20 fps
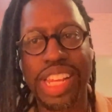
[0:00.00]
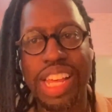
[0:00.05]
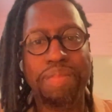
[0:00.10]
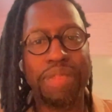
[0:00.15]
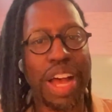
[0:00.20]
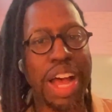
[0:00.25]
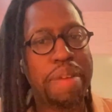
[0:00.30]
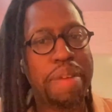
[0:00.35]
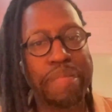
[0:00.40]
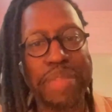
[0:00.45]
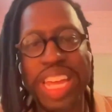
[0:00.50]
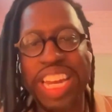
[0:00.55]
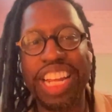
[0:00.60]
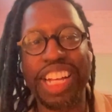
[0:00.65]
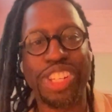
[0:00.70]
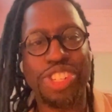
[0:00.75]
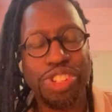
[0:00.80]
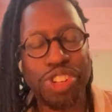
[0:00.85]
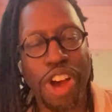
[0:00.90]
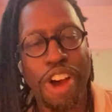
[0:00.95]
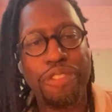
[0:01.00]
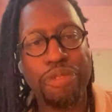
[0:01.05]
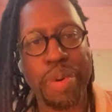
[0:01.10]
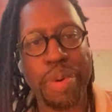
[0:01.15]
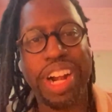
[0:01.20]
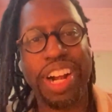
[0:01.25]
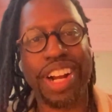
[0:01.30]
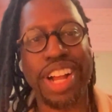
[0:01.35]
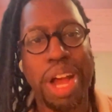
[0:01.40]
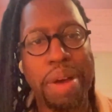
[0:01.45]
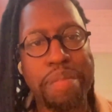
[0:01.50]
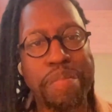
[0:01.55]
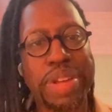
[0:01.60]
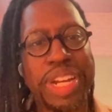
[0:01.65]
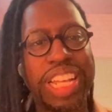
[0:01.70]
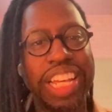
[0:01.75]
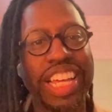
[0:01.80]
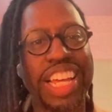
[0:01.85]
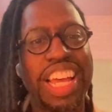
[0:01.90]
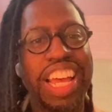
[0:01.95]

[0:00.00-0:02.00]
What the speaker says: a meeting software company.